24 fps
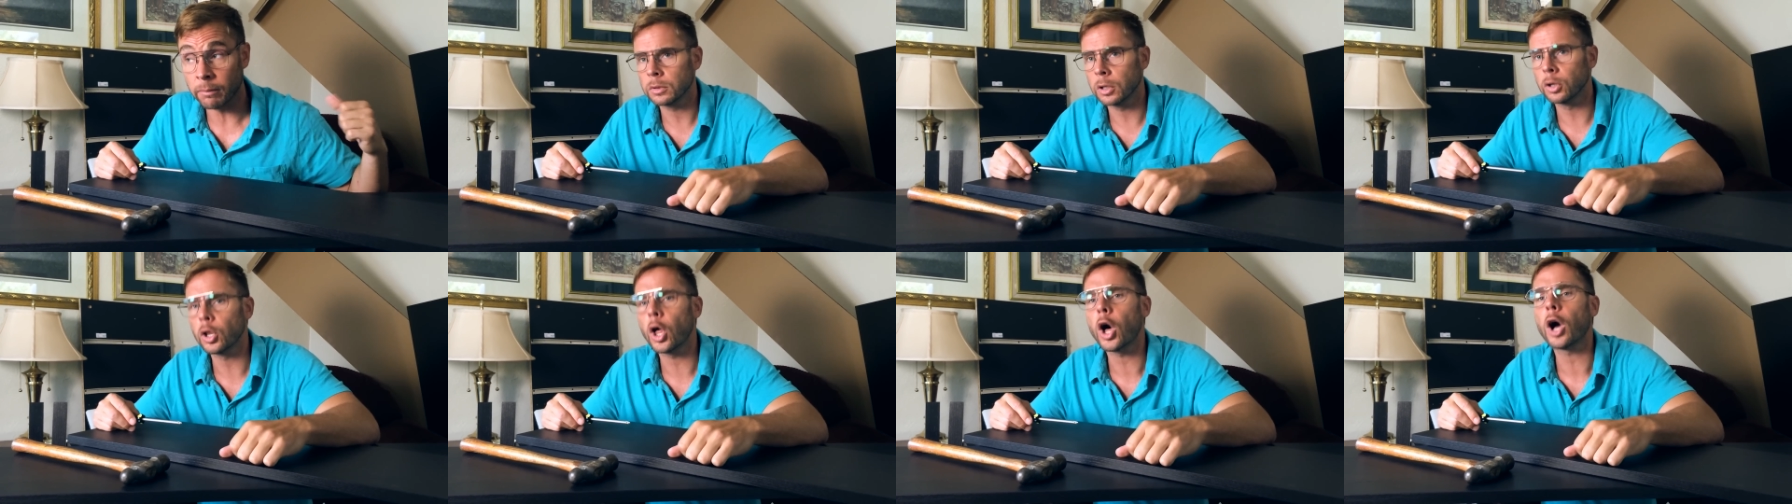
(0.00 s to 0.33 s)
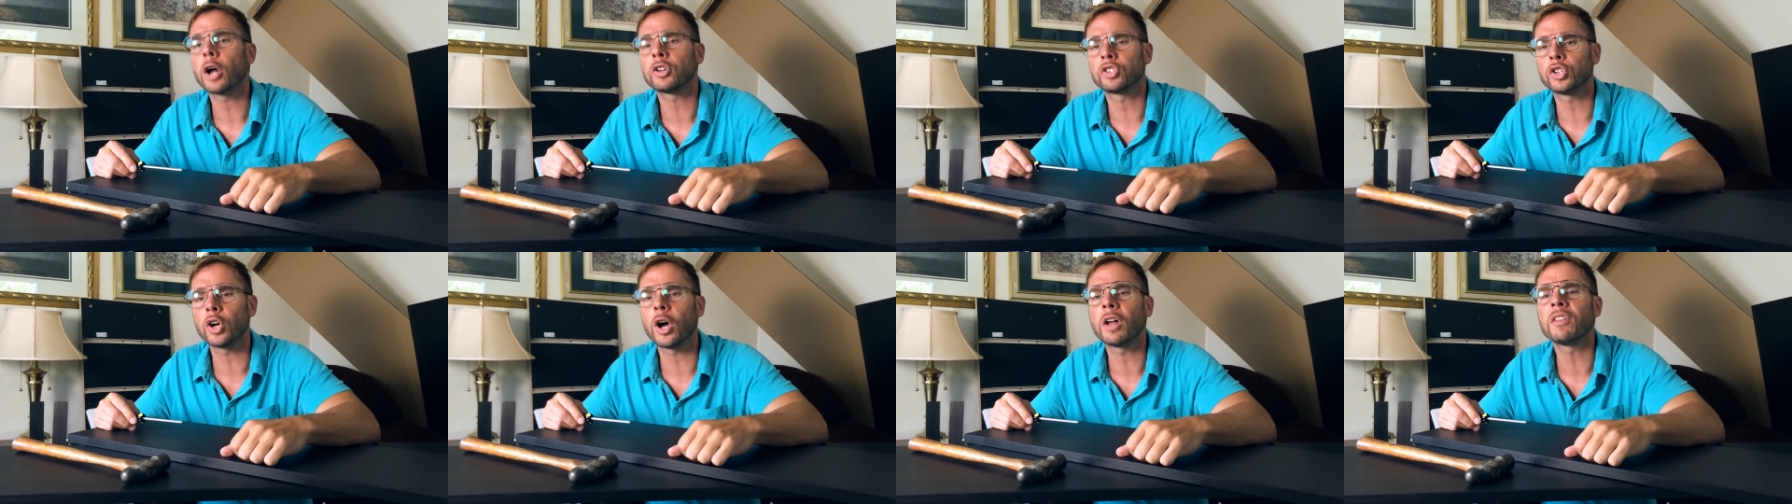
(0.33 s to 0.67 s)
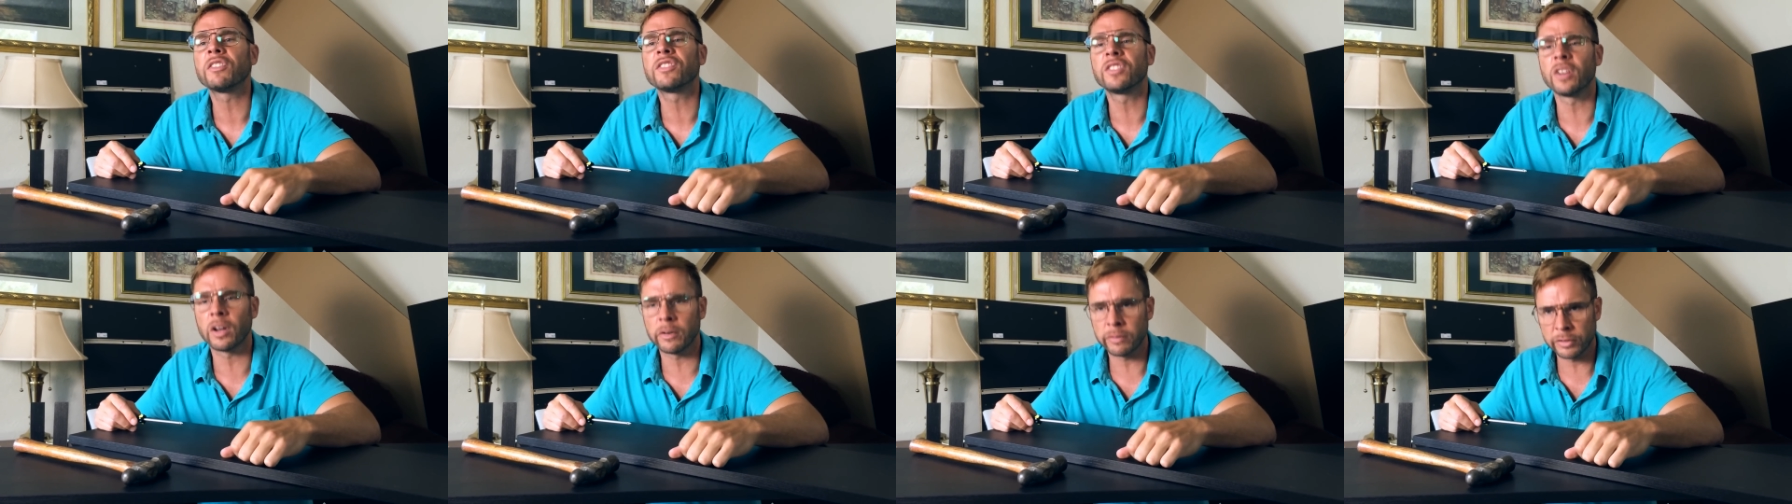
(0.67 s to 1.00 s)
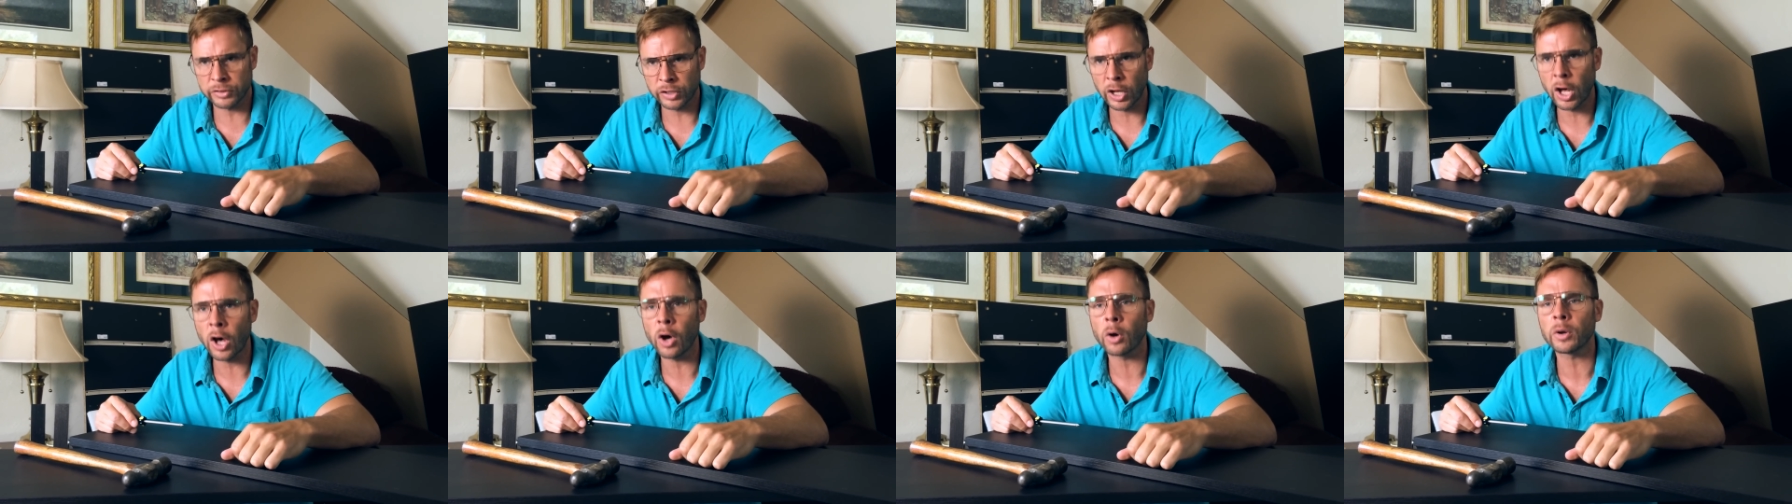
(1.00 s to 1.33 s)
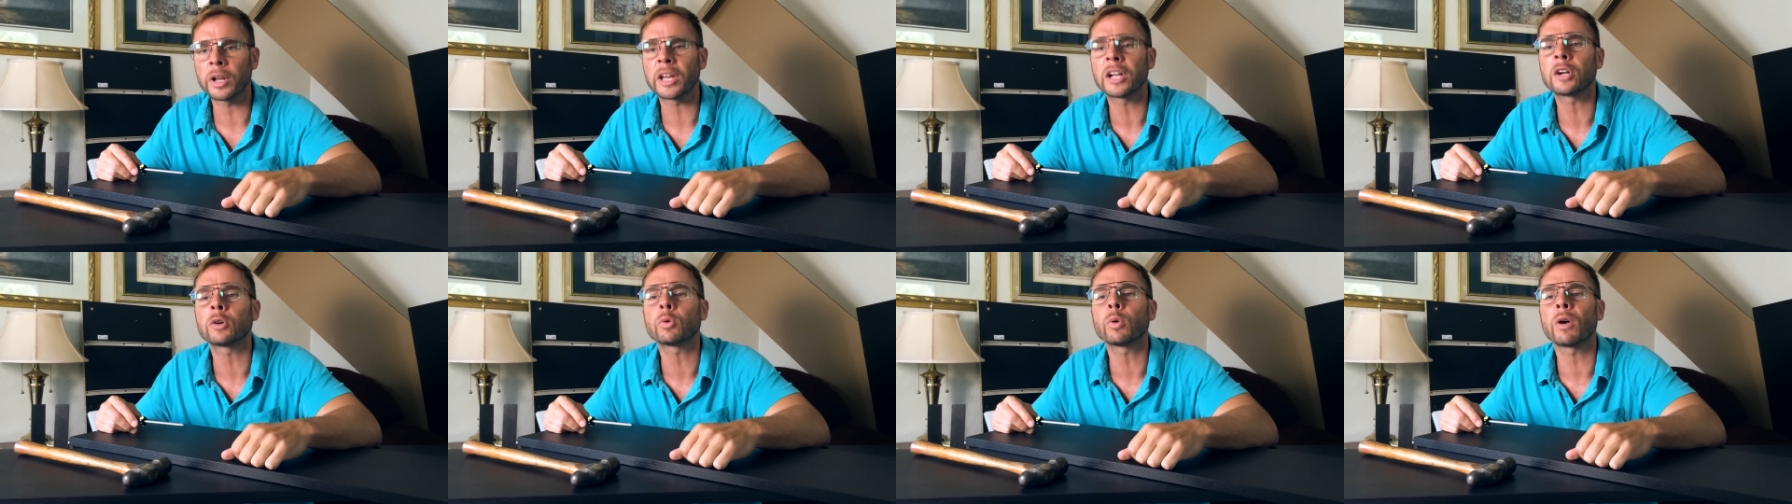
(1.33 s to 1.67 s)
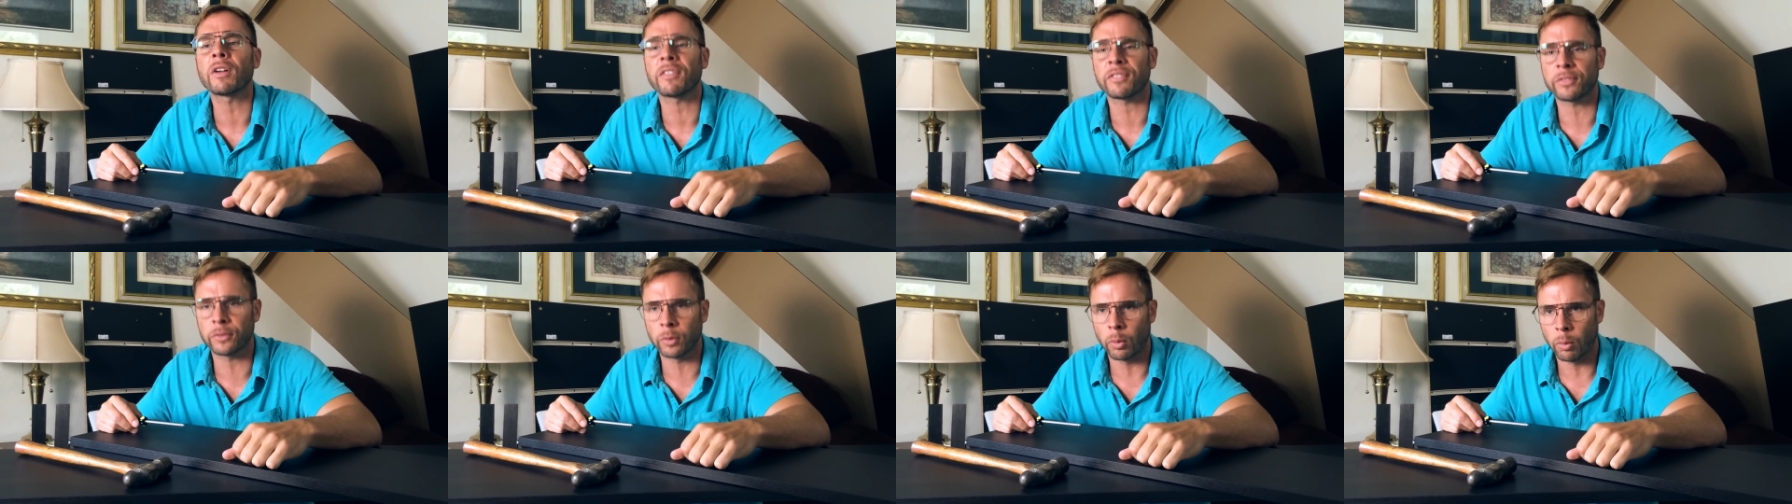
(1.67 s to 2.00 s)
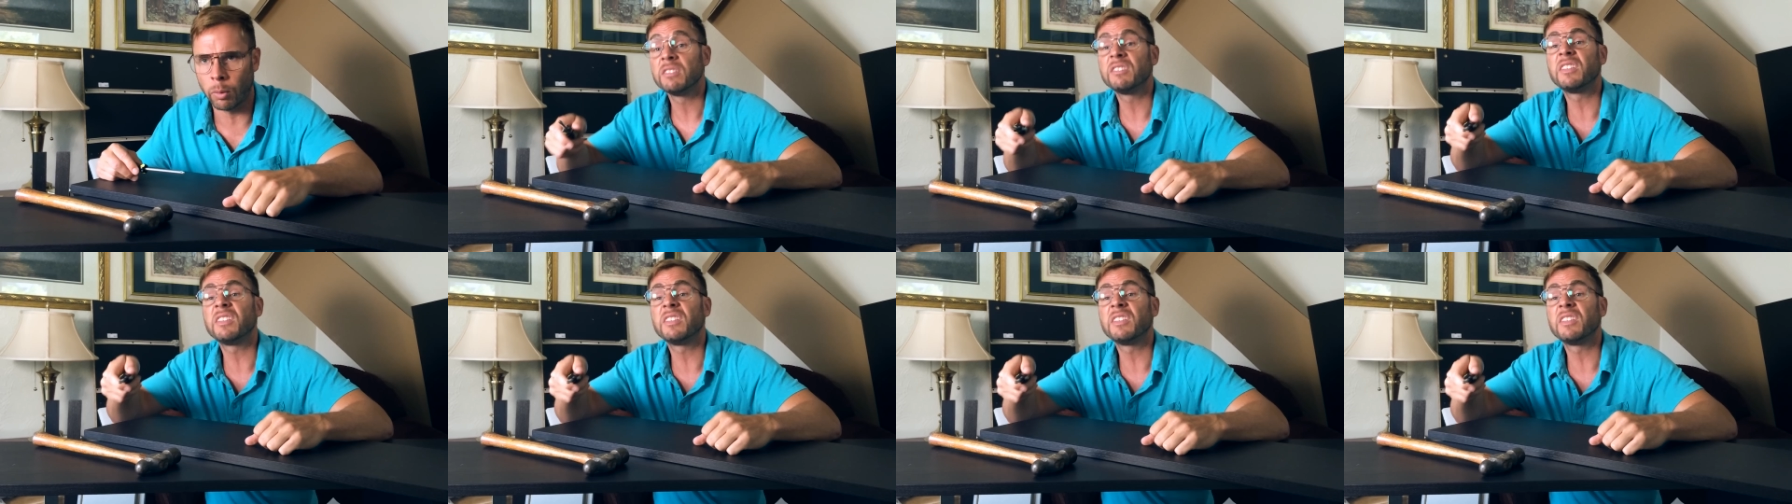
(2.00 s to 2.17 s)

the Long John Silver's Holiday Crystal,